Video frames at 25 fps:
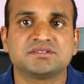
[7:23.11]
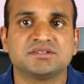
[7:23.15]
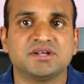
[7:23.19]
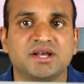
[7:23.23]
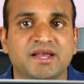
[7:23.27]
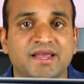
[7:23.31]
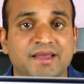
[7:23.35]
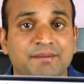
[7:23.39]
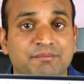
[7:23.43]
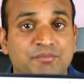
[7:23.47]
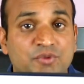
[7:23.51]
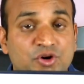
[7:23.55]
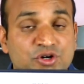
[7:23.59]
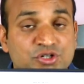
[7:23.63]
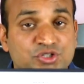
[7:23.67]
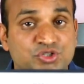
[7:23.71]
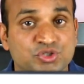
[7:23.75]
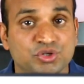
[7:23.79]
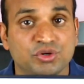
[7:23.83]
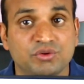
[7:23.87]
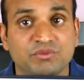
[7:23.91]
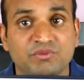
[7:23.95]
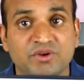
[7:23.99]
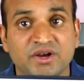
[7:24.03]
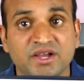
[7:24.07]
I am not
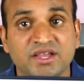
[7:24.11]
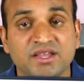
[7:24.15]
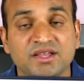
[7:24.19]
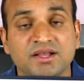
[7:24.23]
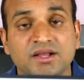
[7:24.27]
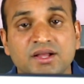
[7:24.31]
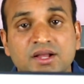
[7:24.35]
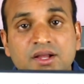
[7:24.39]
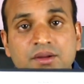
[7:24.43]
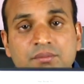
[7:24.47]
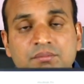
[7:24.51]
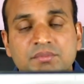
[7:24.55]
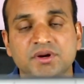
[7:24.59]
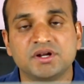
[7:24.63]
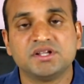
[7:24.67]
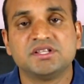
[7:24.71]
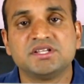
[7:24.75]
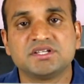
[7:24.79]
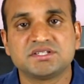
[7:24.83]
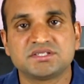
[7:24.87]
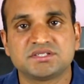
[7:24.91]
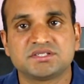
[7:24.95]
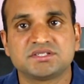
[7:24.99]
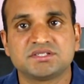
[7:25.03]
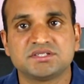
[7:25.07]
sure why, but
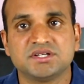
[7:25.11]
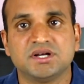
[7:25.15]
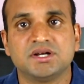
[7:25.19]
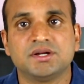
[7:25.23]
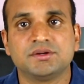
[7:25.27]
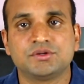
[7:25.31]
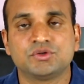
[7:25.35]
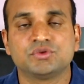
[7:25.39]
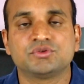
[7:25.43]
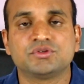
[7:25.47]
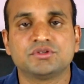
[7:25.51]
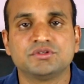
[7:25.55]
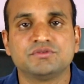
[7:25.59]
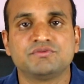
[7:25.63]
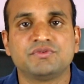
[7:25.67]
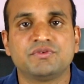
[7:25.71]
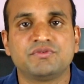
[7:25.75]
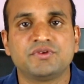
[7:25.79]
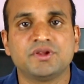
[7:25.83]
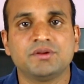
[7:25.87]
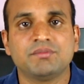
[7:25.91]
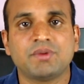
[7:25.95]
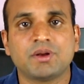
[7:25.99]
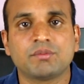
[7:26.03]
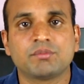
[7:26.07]
this
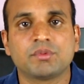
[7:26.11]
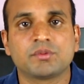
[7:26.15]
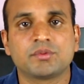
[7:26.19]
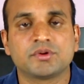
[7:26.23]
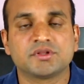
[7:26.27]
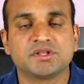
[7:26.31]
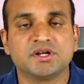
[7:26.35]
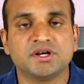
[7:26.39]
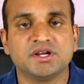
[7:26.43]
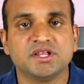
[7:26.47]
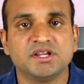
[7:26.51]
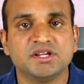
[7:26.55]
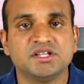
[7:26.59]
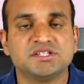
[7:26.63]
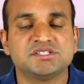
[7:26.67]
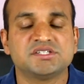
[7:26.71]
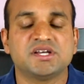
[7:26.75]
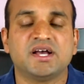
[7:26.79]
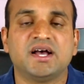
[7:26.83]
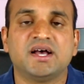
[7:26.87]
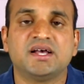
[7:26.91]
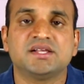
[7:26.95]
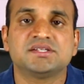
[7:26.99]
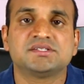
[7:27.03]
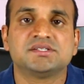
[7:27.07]
2015 MacBook Pro 13-inch
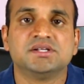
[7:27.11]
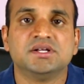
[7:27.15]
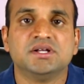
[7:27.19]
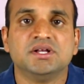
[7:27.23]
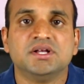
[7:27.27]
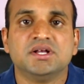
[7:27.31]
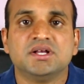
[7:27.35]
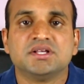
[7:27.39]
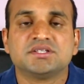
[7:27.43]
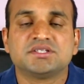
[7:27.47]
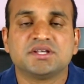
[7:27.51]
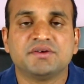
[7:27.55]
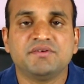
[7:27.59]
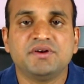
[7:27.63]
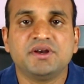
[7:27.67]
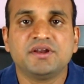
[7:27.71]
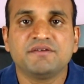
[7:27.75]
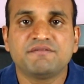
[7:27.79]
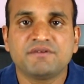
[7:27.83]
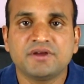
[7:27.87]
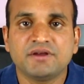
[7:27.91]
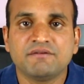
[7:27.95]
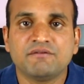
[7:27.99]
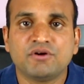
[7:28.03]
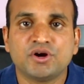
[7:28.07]
has
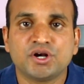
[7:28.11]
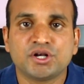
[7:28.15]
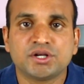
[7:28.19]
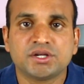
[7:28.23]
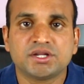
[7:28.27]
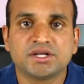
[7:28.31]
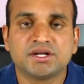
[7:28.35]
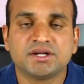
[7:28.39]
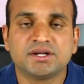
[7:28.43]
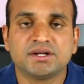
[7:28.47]
75 watt